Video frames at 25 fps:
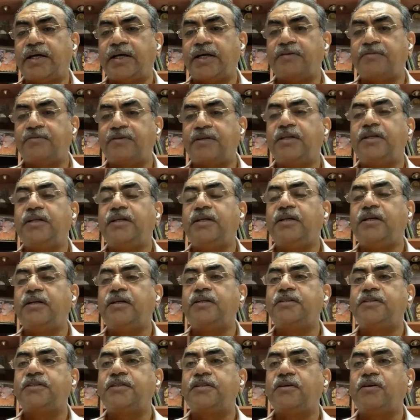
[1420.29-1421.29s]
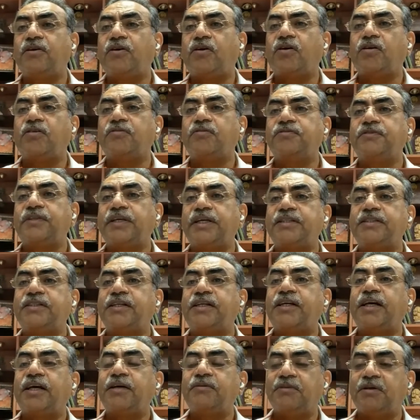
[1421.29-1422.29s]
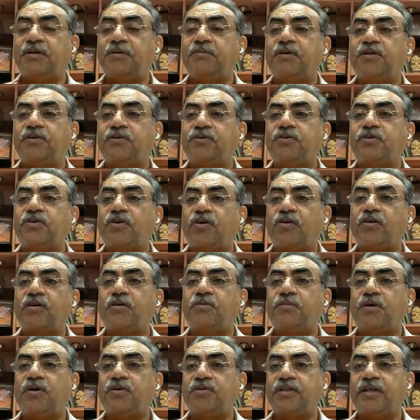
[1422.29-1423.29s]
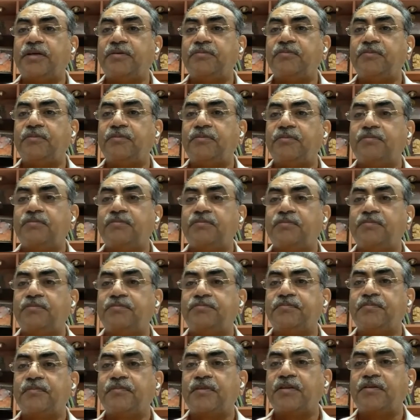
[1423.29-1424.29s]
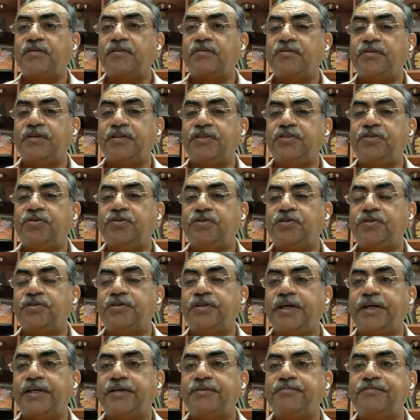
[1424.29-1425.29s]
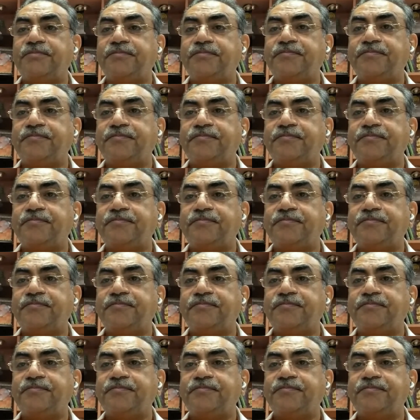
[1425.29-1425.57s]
I have really learned a lot of things, and I'm able to talk about them with you today.